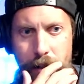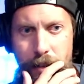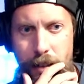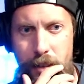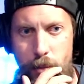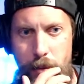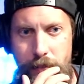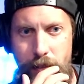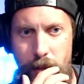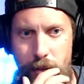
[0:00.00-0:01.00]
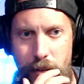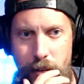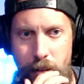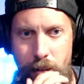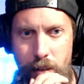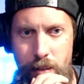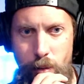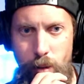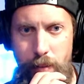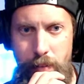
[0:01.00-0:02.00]
Parking lots will be flooded with
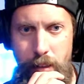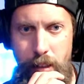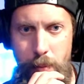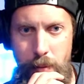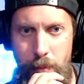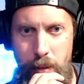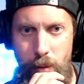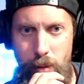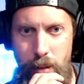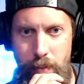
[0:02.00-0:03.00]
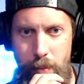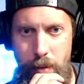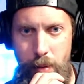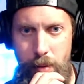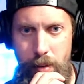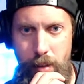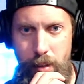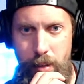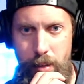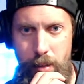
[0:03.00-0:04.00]
cars, equipment, and camping, but you wouldn't even be able to
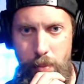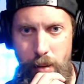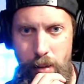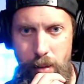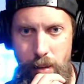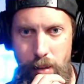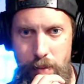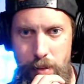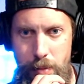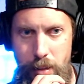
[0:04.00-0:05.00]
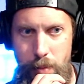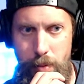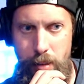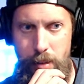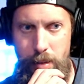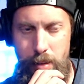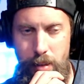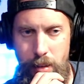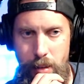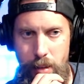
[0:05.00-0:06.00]
get into the parking lot of some of these
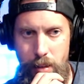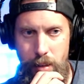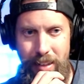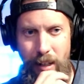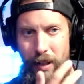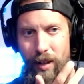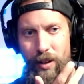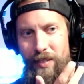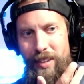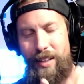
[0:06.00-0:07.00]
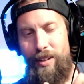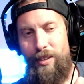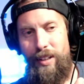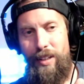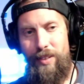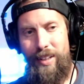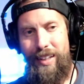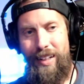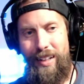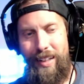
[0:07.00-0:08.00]
places. Yeah, but I don't even think you can
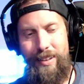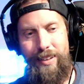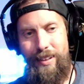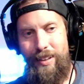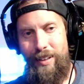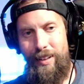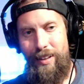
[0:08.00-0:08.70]
even get in